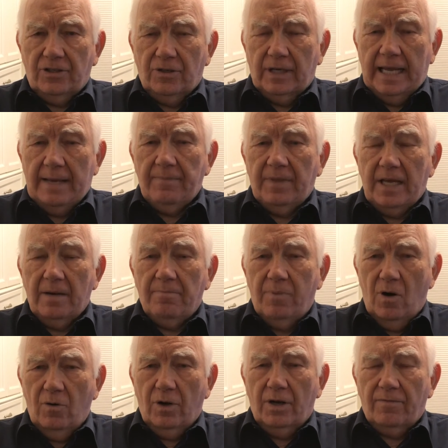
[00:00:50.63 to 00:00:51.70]
to keep the
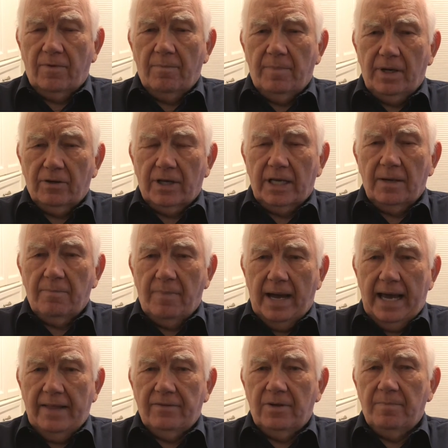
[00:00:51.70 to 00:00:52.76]
opponent from building a
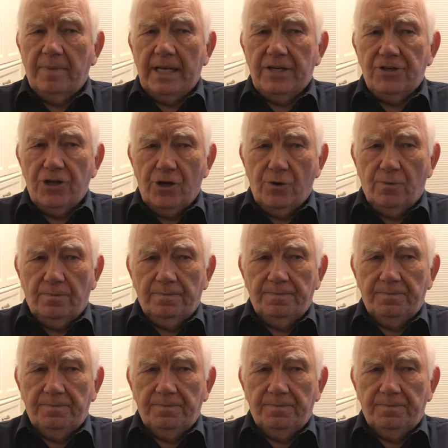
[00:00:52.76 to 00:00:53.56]
path to beat you.